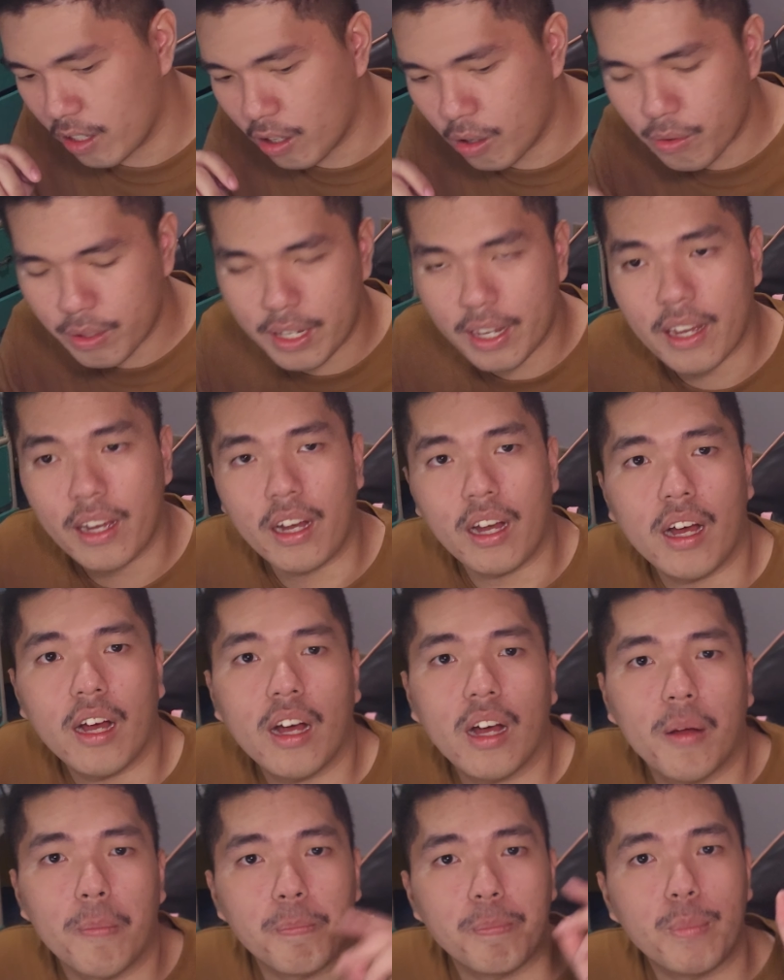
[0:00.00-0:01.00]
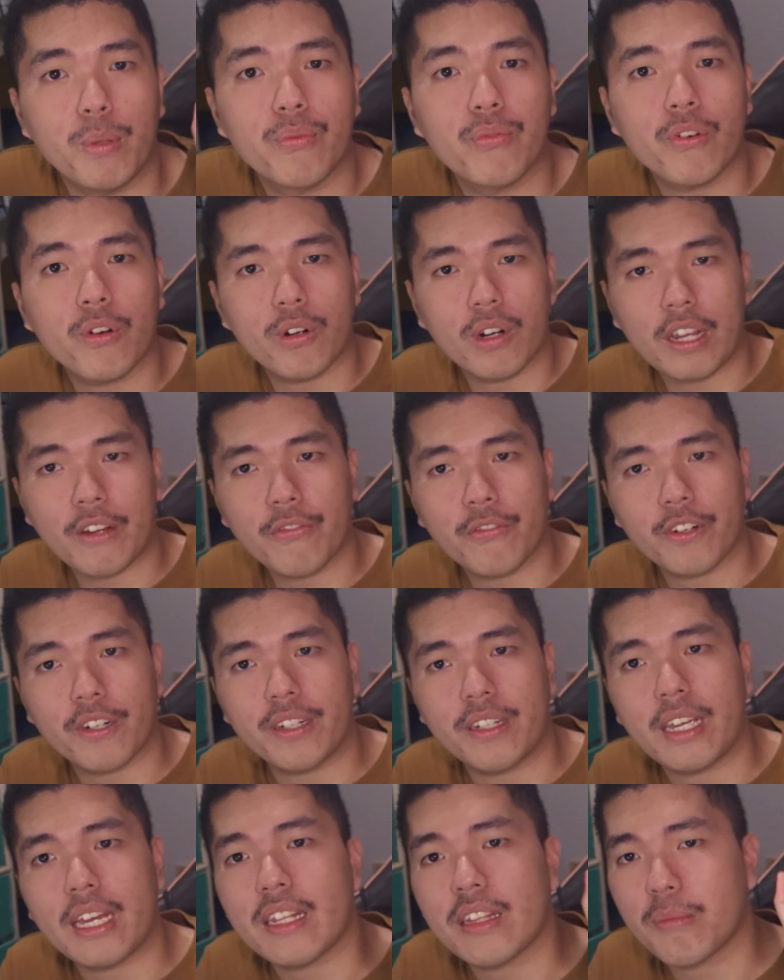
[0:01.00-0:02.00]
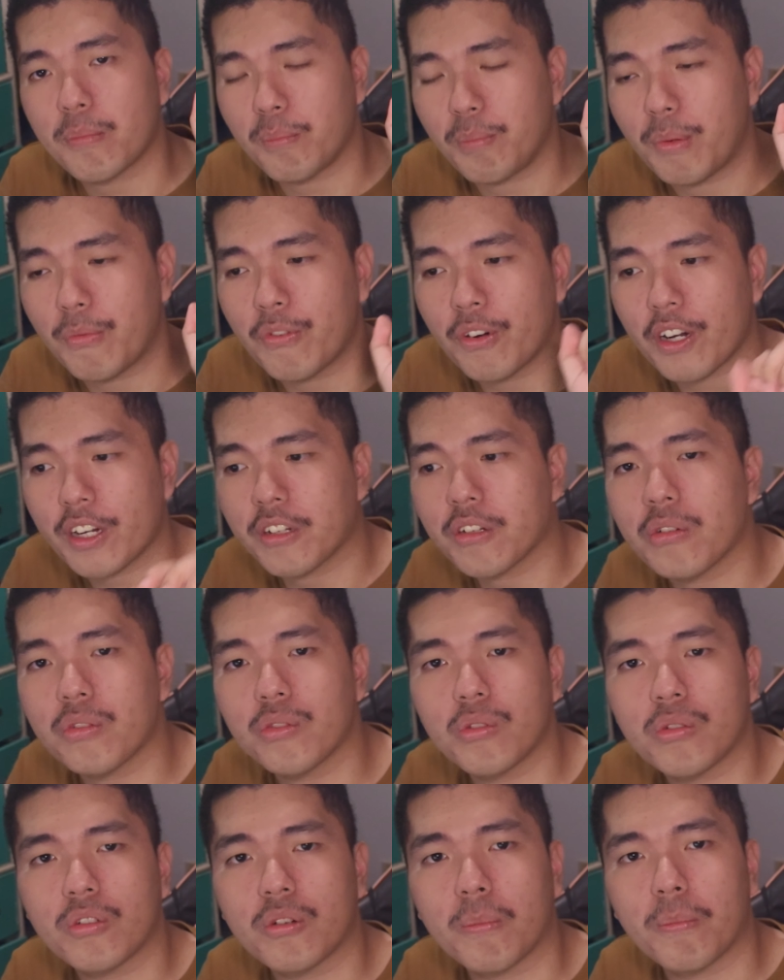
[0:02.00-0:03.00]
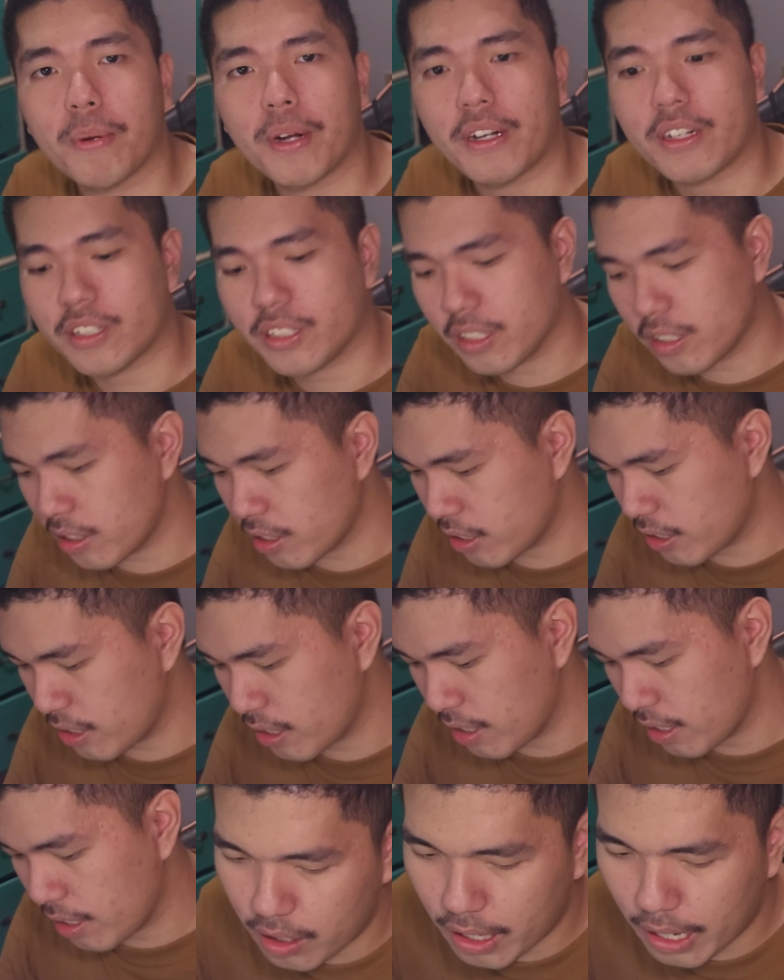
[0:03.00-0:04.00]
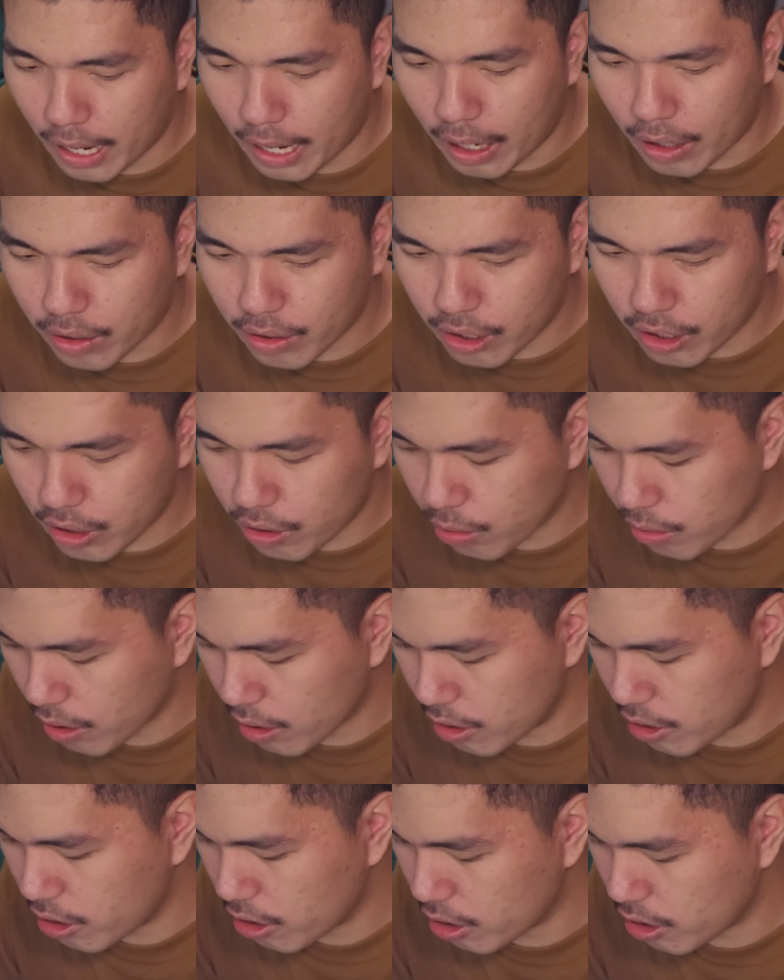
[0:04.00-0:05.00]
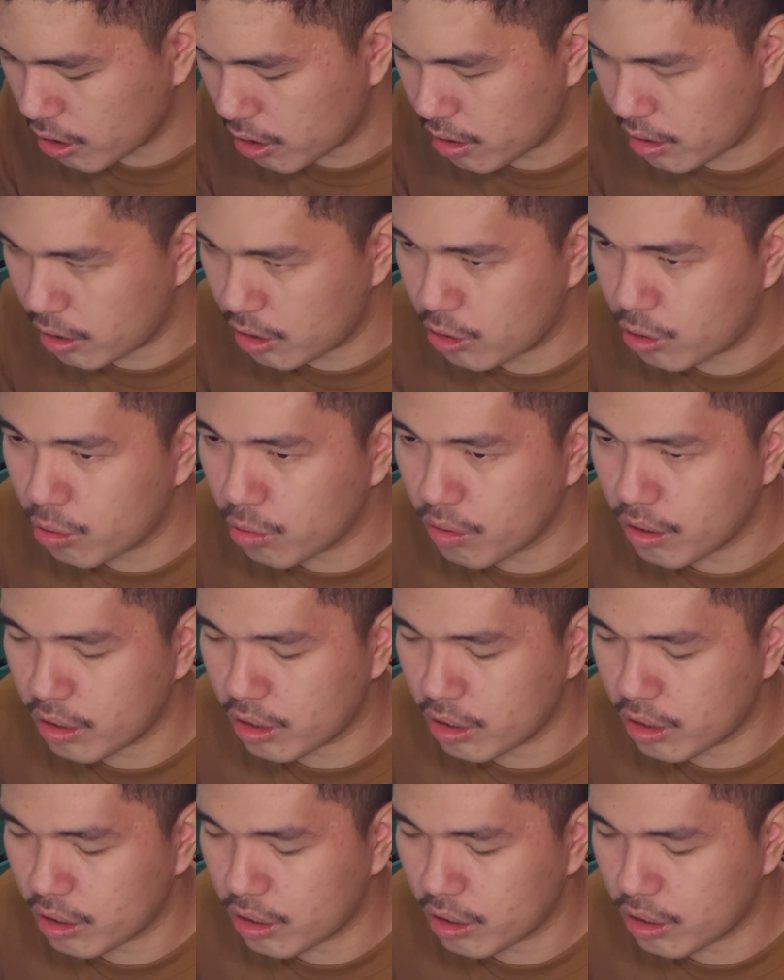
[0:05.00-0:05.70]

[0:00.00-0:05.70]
Oh yeah, before I forget, before I go to comparisons, how do you adjust the tuning